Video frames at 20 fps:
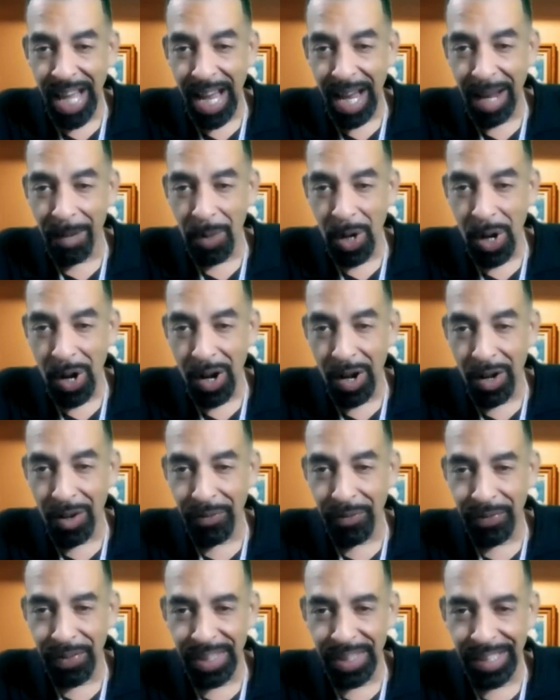time
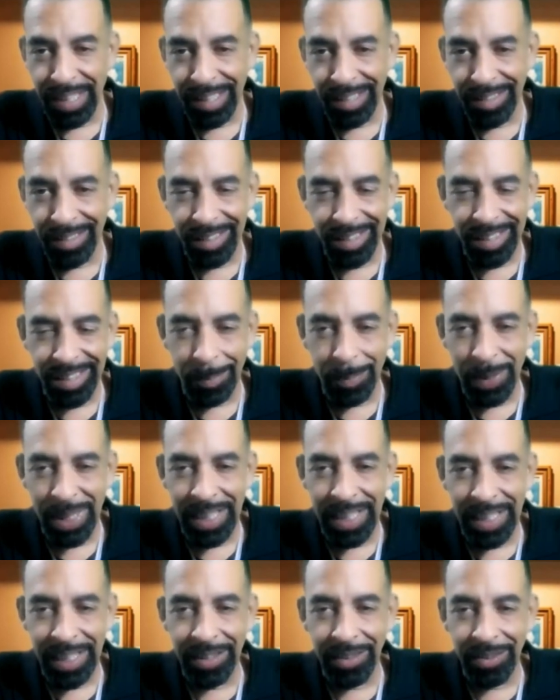off. And I
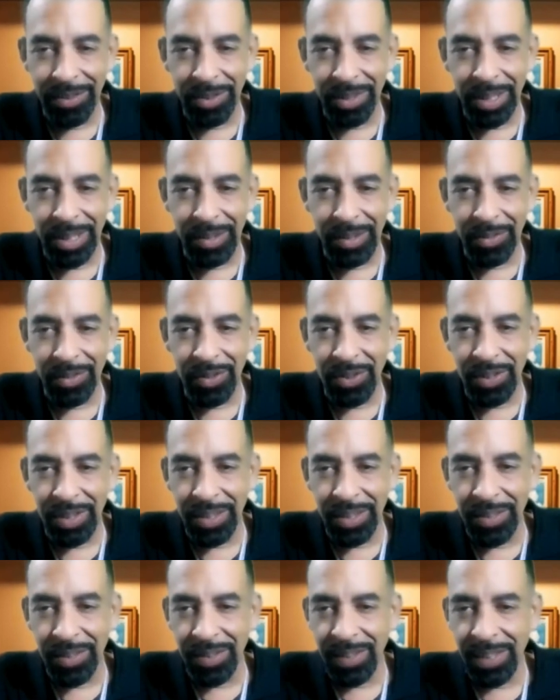mean, you know, it's
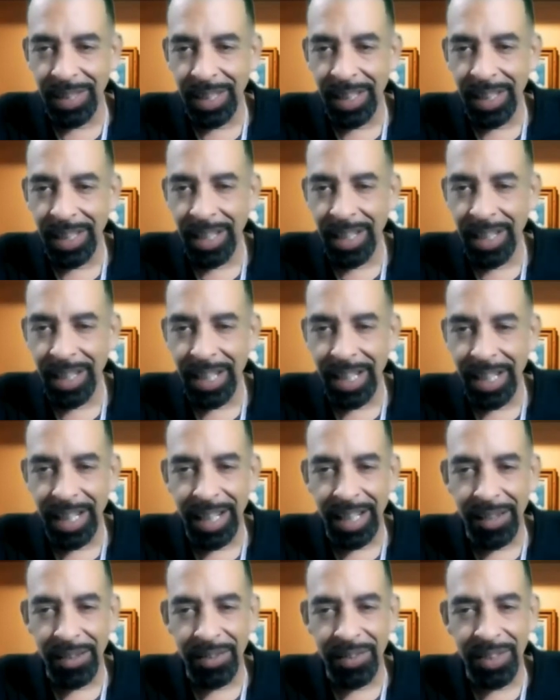just,
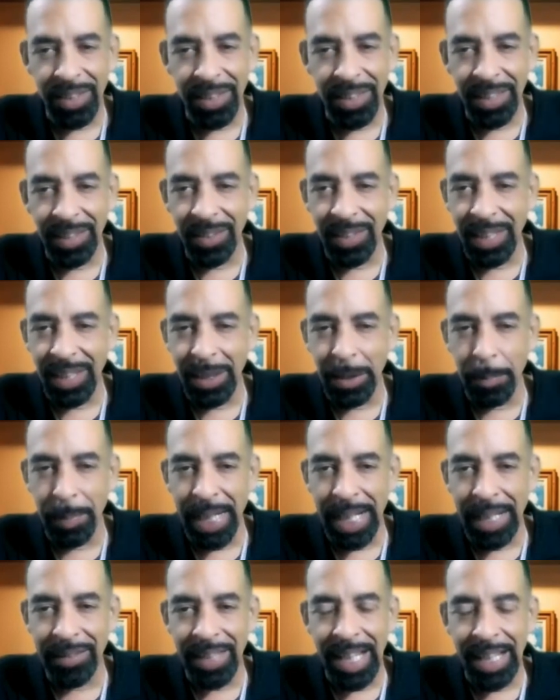I was sitting there thinking
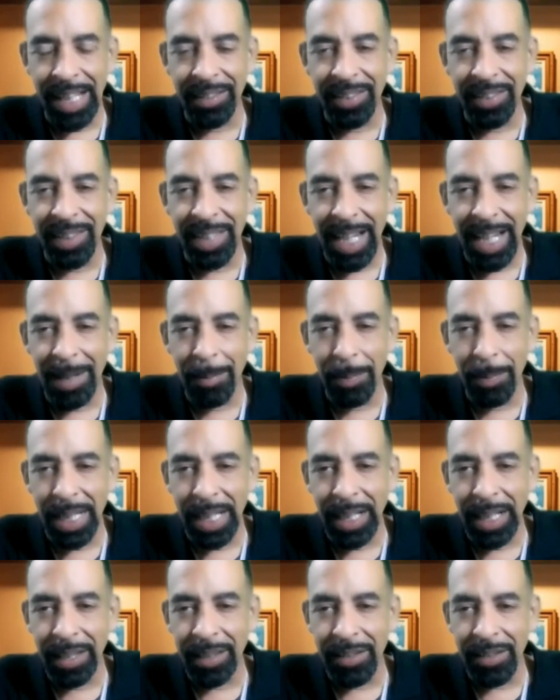about that today,
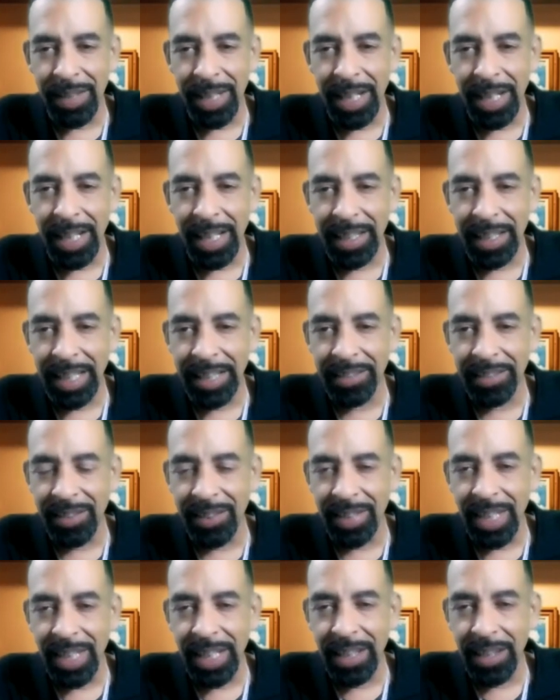man, because I like to
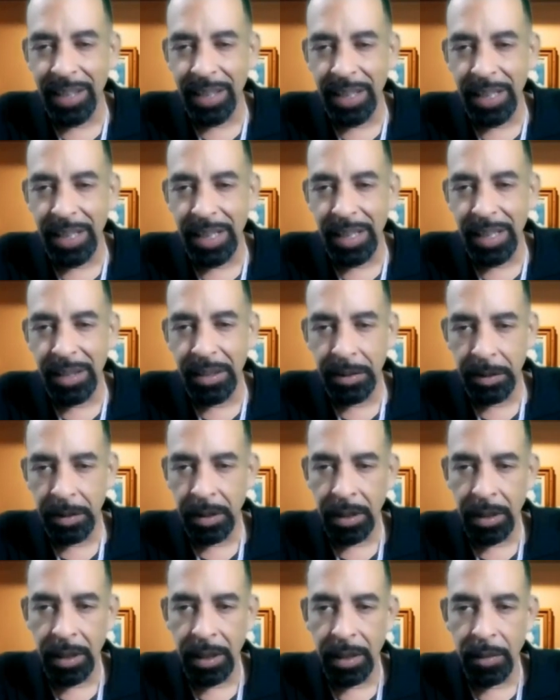take
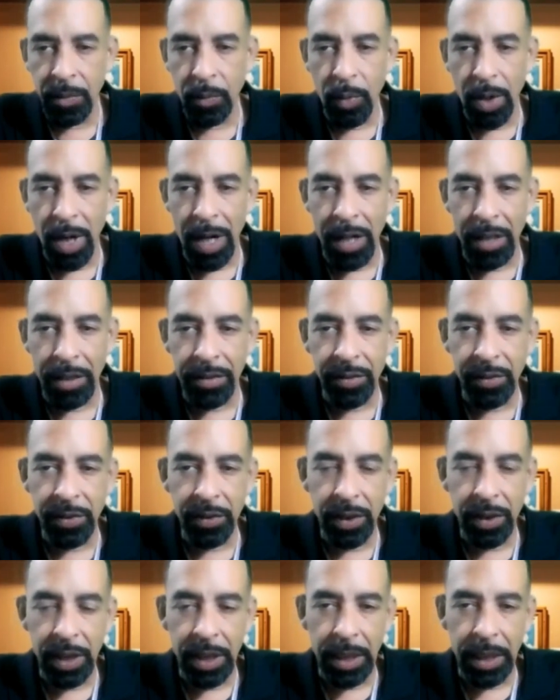
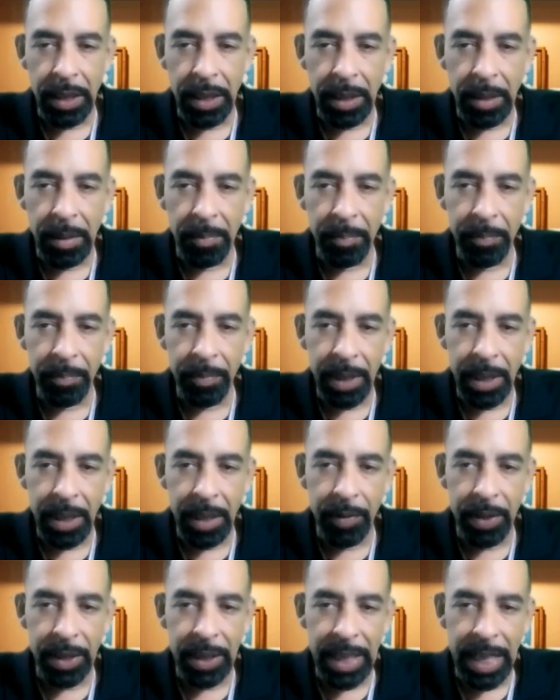walks
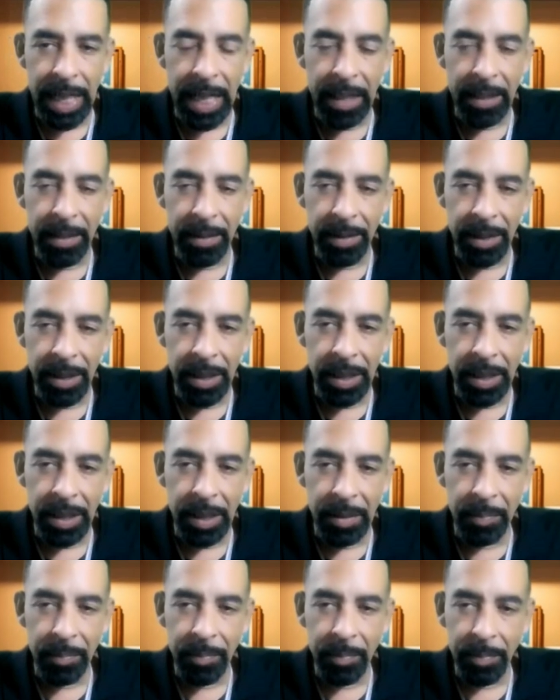every day,
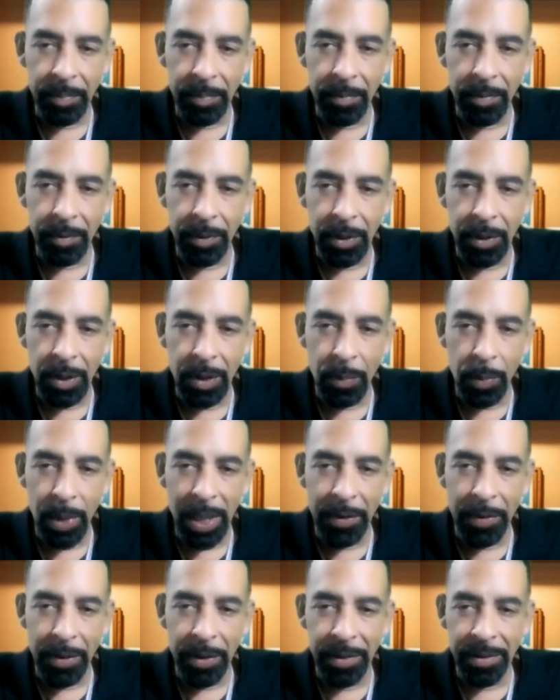you know,
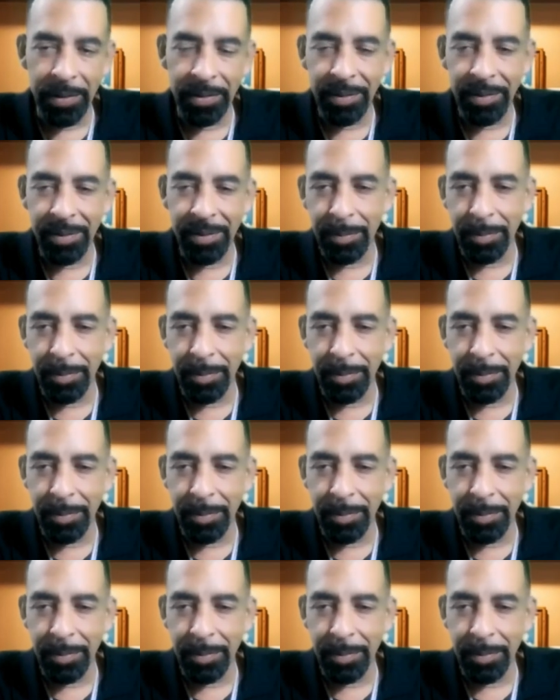weather